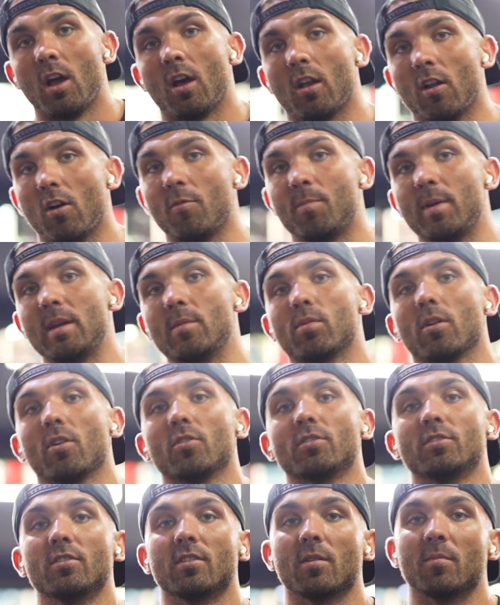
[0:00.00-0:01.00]
A lot of people
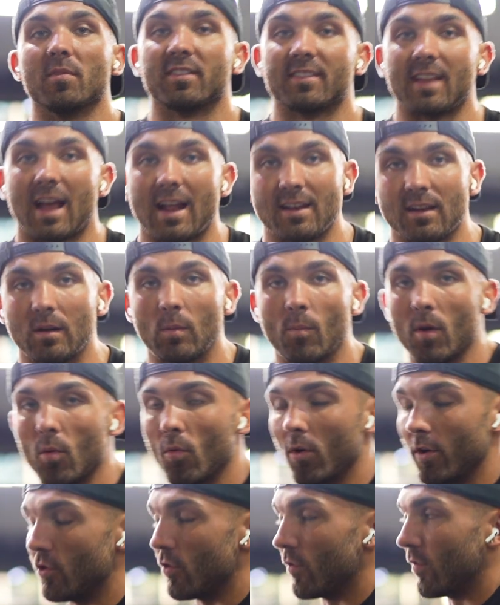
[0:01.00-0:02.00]
will do them standing, but
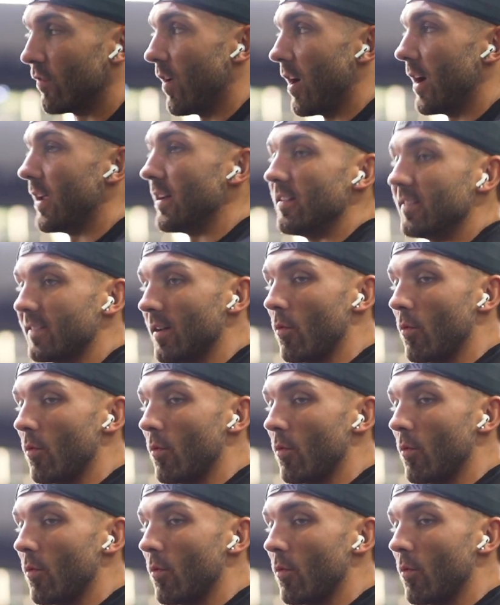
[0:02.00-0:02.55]
what you'll find is